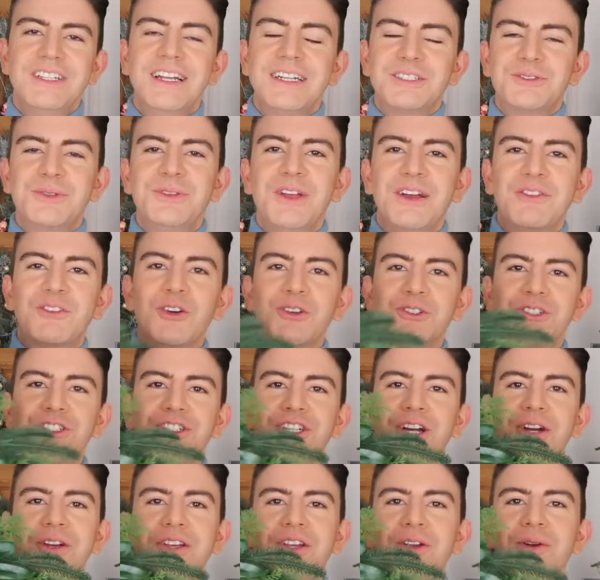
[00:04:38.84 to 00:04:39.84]
The next one I've got to
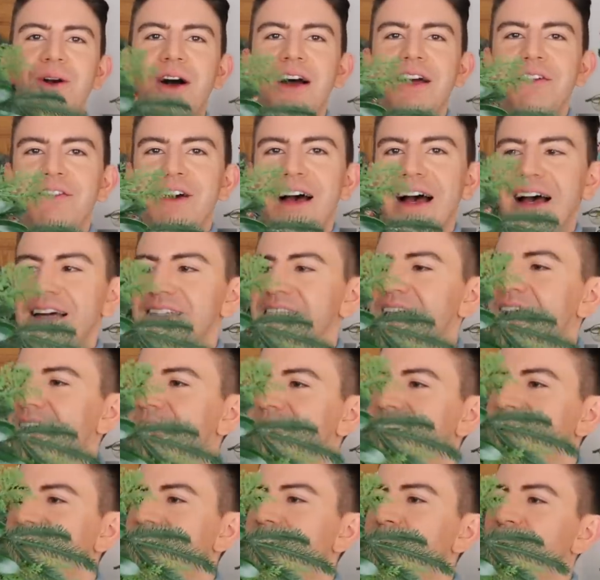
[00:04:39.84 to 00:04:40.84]
show you, I've had
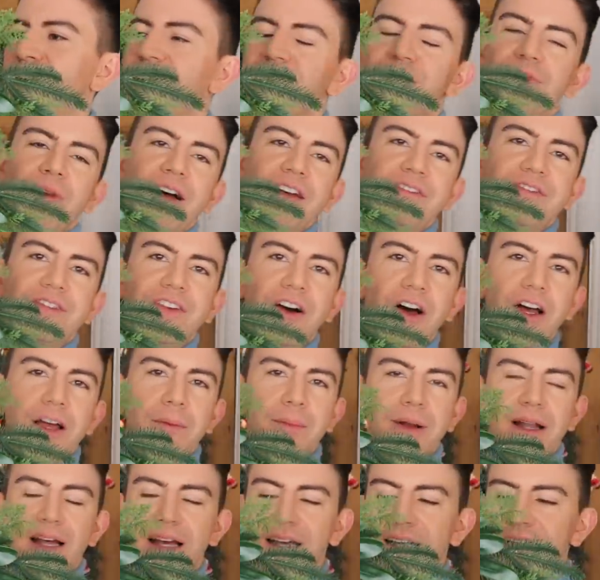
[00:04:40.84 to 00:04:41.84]
hanging above my
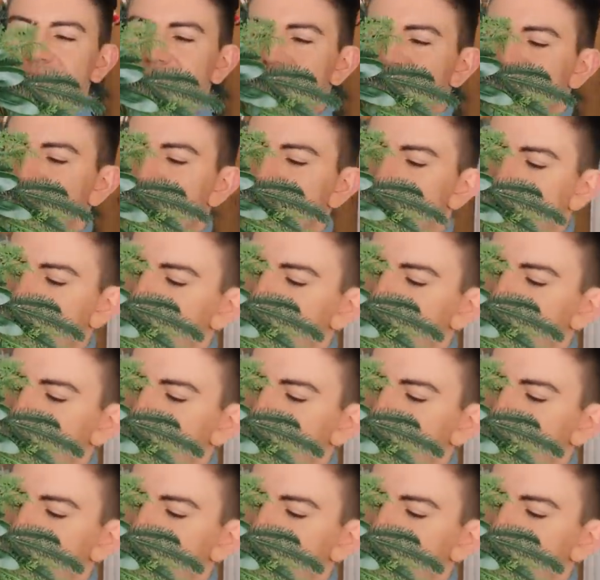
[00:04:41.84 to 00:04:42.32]
fireplace.